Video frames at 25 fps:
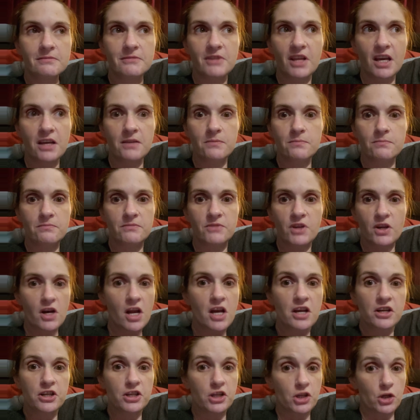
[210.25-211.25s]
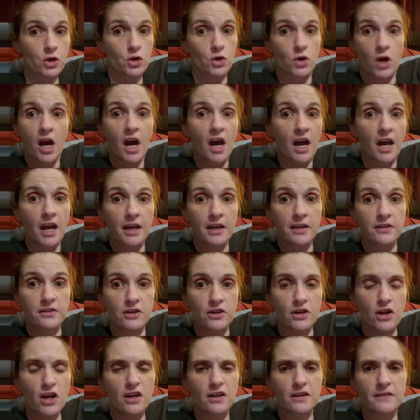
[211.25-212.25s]
They're not going to cry.
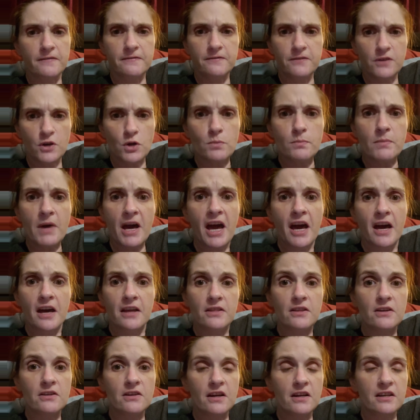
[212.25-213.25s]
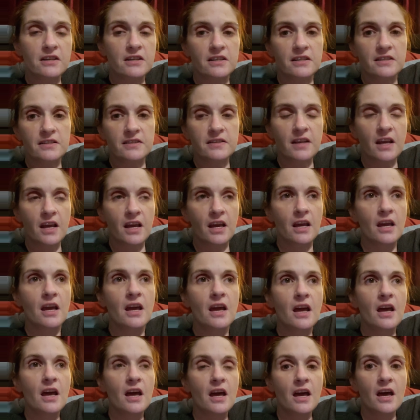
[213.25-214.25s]
They're not going to feel bad. They're not going to say,
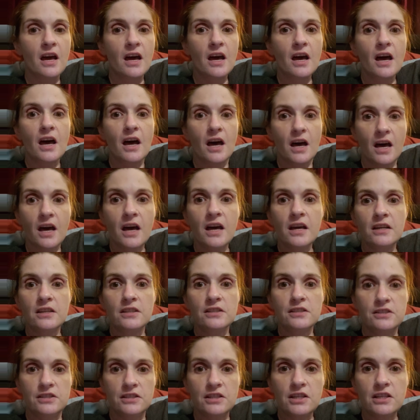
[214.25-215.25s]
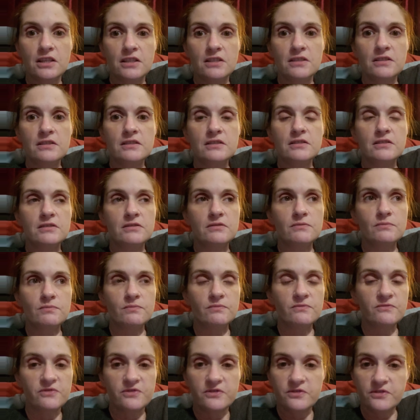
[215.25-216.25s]
I just
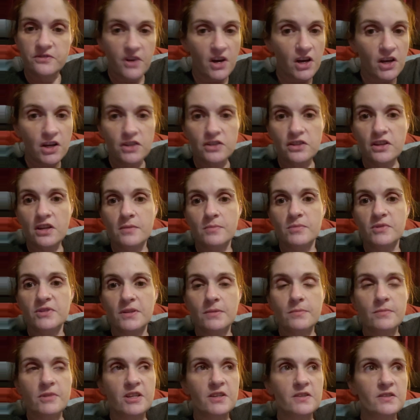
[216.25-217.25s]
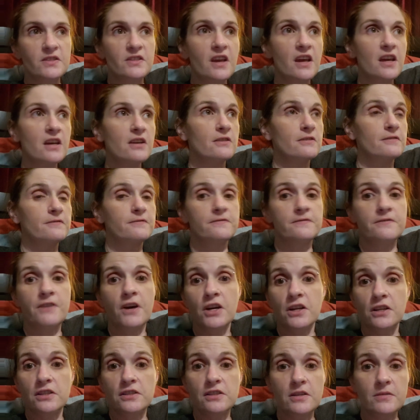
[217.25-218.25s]
fucked up somebody's day or
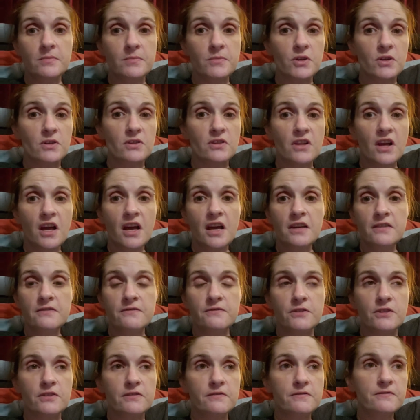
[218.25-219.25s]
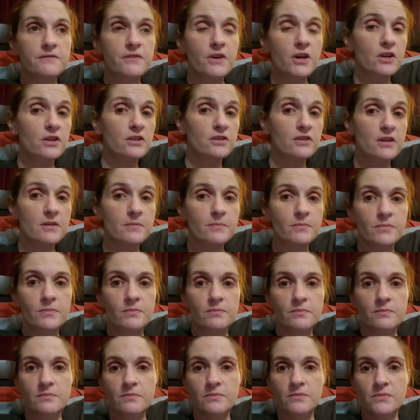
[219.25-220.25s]
fucked up their life or fucked up
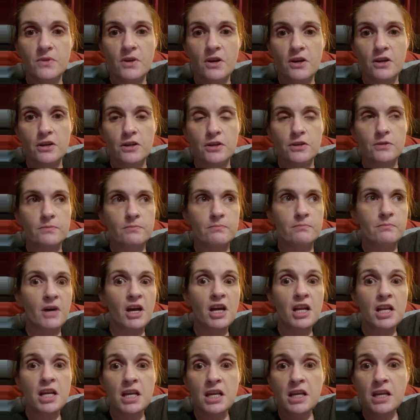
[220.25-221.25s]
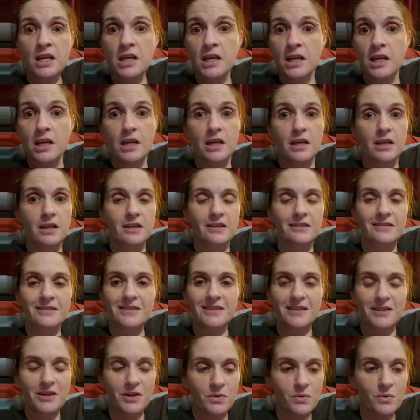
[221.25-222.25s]
their money,
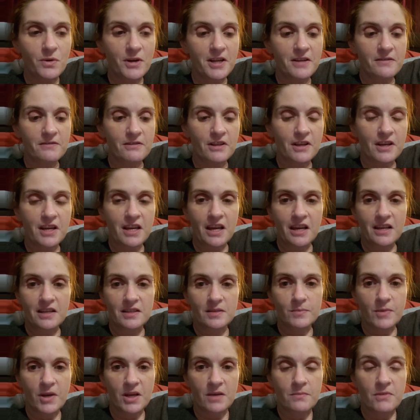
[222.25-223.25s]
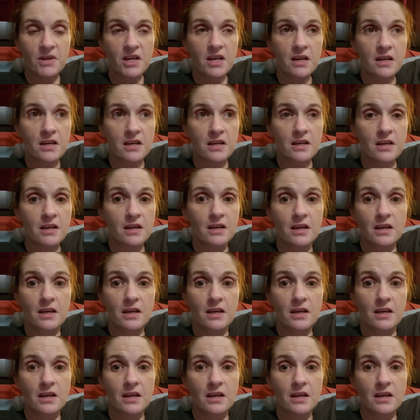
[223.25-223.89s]
whatever the case may be.